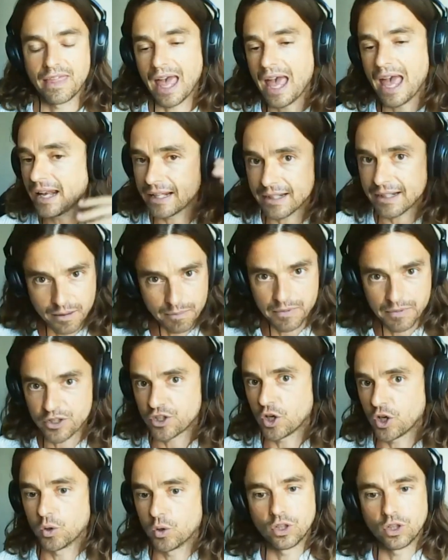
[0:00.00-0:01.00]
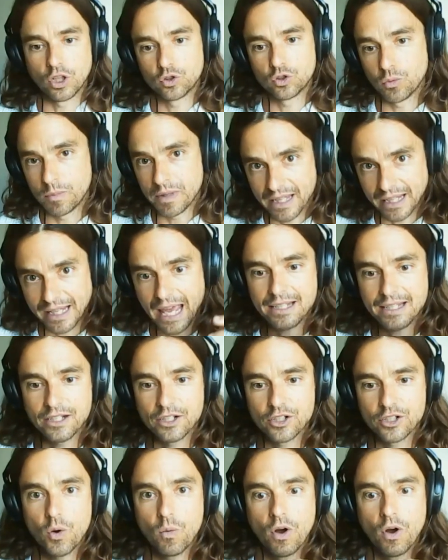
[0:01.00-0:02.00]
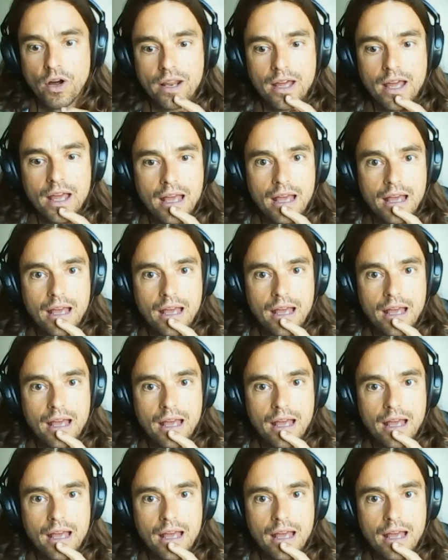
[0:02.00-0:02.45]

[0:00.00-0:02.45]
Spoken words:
Then it could be shown not to be the case and so on.